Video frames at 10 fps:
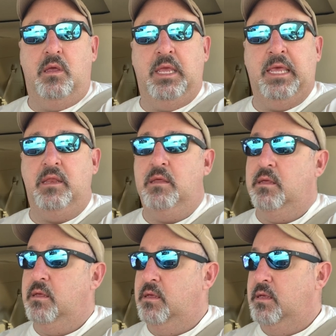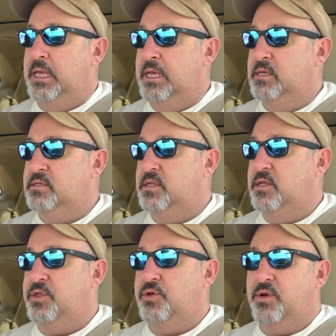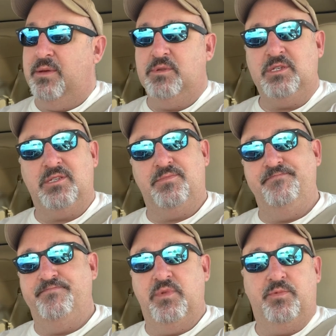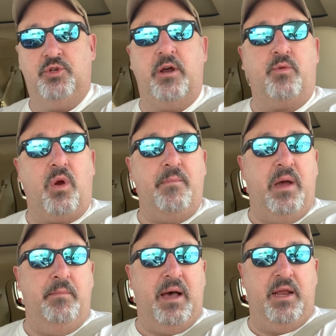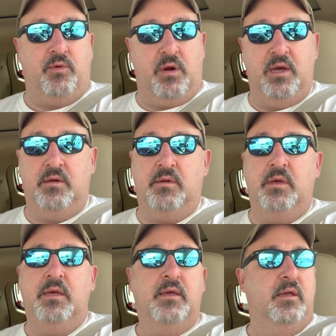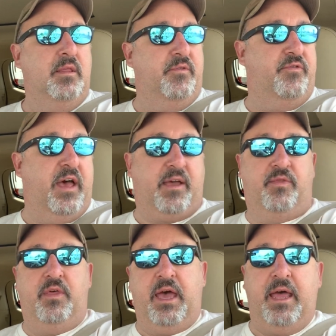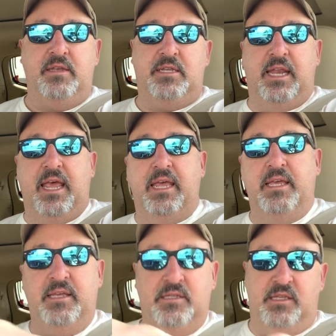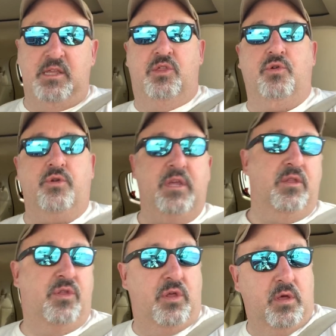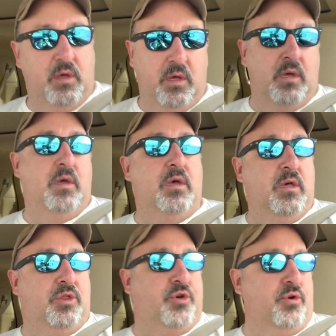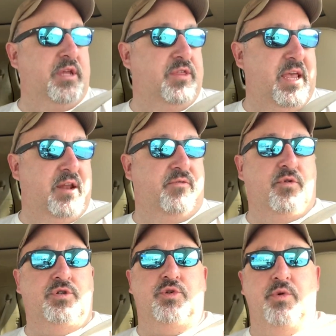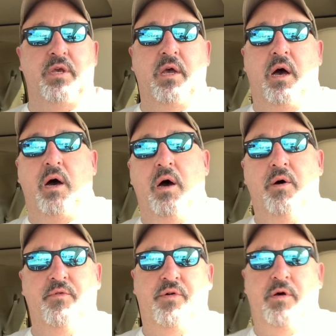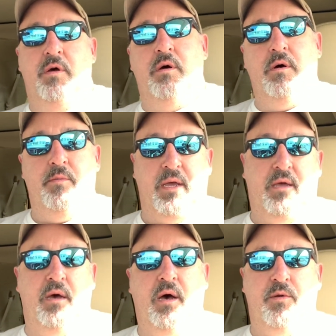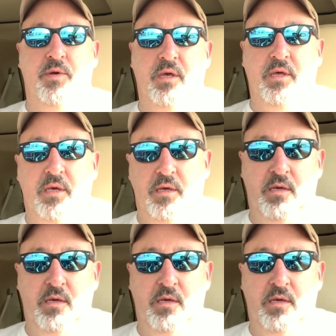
it is the third. I'm just trying to wrap my mind around the fact that today is the 30th anniversary of, oh my God, really?